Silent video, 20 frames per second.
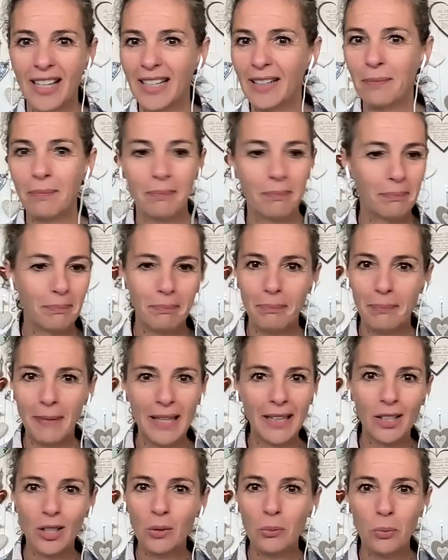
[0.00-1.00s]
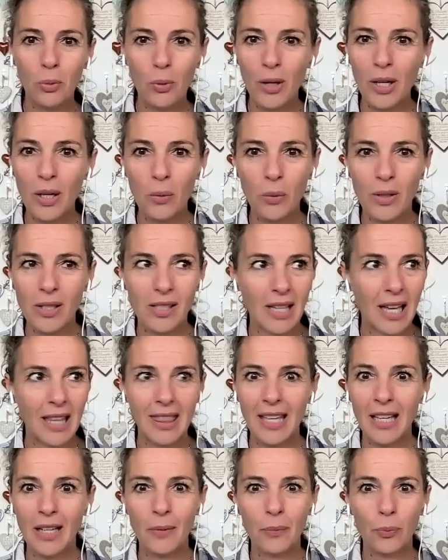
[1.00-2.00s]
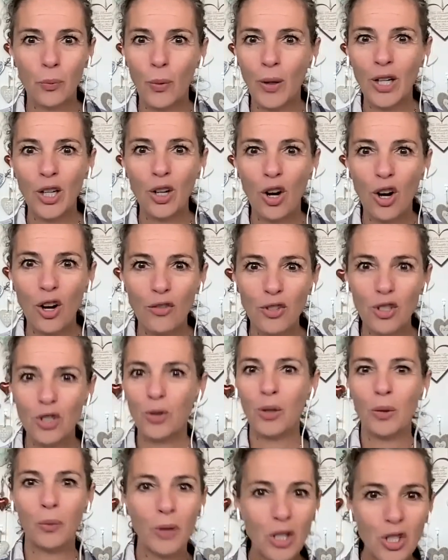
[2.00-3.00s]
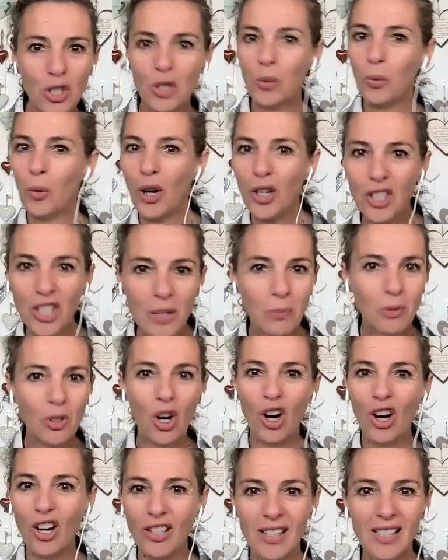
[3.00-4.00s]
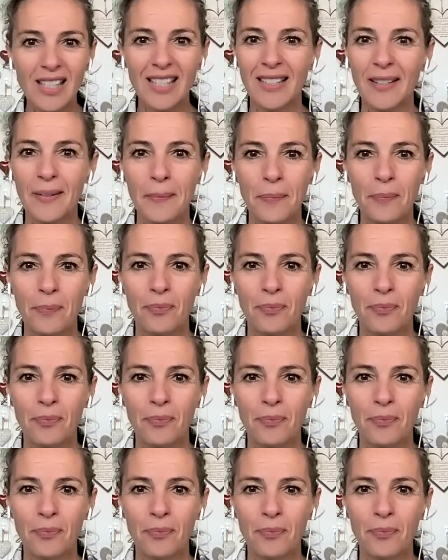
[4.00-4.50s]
And my little boy was, I think, 1.5, 2, and we used to watch him dance.